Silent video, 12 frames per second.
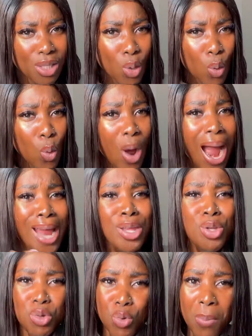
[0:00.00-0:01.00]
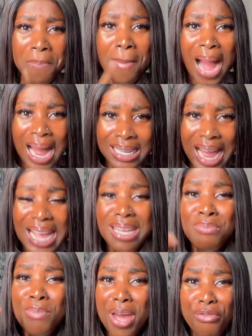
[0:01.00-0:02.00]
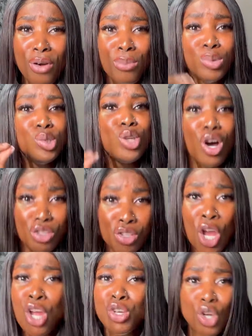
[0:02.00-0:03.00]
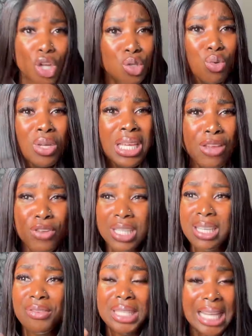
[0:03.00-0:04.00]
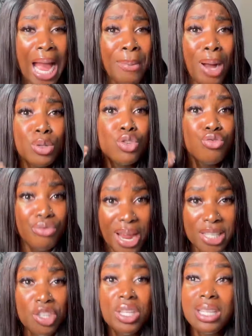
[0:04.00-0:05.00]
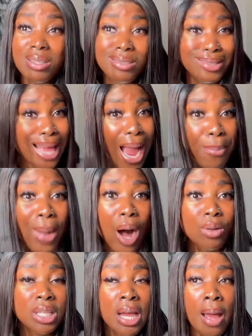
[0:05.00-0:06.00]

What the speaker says: So who are you, man, that he made from dust, not to give yourself time out to rest? You need to time out.